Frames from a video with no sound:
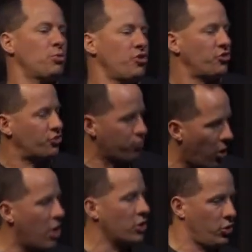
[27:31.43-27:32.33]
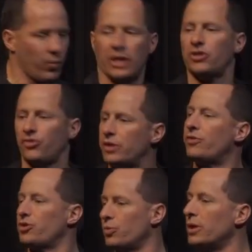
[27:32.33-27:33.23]
was a strong, courageous
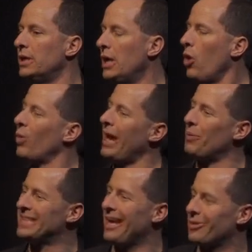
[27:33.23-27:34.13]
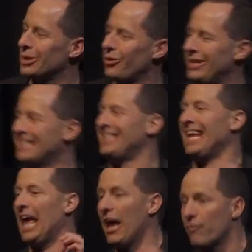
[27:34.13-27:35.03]
individual. What I would later learn is
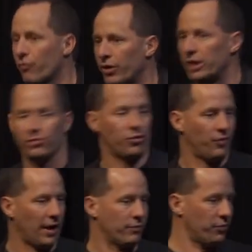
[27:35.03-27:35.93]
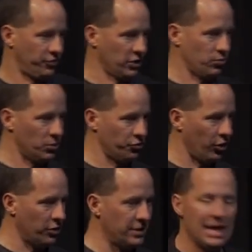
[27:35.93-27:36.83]
that every survivor of sexual
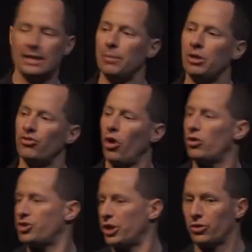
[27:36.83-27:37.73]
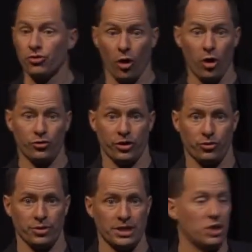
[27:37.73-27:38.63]
assault, that means all genders, all
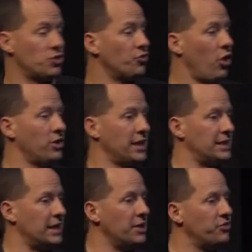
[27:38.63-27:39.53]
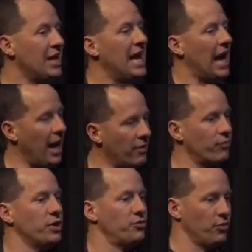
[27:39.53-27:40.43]
sexual orientations, all identities,
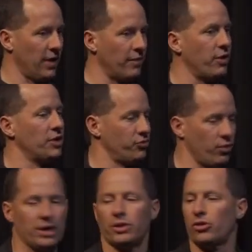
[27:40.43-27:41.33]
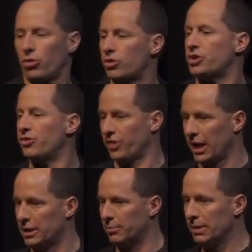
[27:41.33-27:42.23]
every survivor has strength and courage
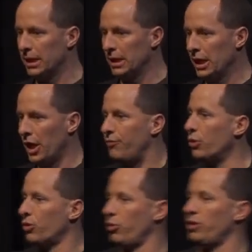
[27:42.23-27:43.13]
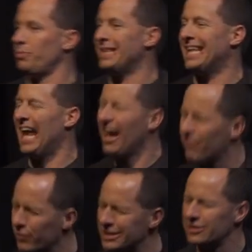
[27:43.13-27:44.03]
inside them. If you agree with me that
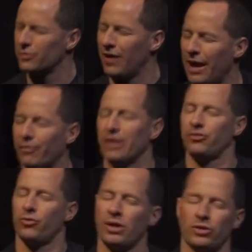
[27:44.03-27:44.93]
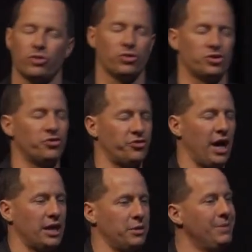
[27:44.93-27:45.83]
every survivor has strength and courage
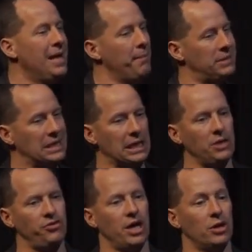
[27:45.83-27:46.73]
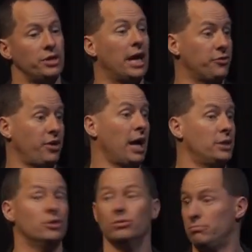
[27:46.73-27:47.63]
inside them, please yell, yes, I
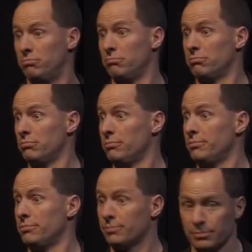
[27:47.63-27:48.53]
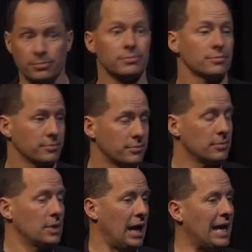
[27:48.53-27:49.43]
do. Yes, I
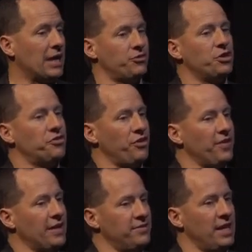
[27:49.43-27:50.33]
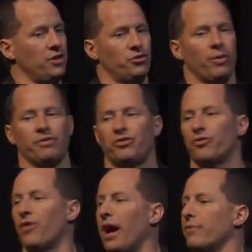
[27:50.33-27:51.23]
do. I asked you to say that today so every
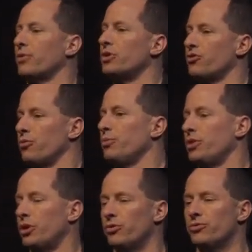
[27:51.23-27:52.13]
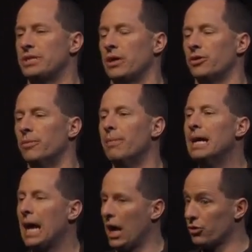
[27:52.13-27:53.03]
survivor in this room could hear you tell them
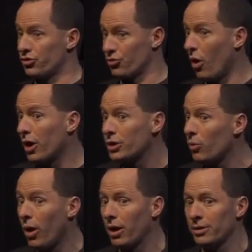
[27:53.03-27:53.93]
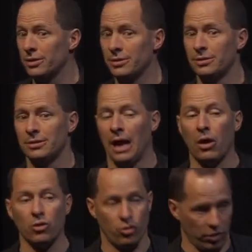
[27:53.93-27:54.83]
how strong you are,
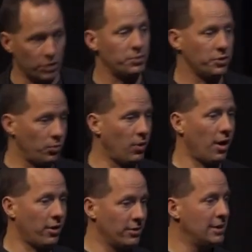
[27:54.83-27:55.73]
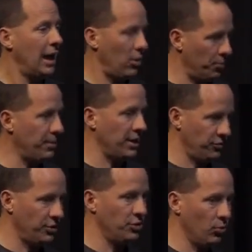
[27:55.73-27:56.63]
how incredible you are, how
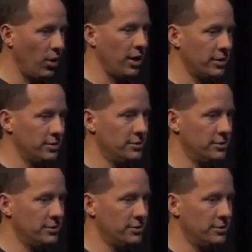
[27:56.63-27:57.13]
amazing you are.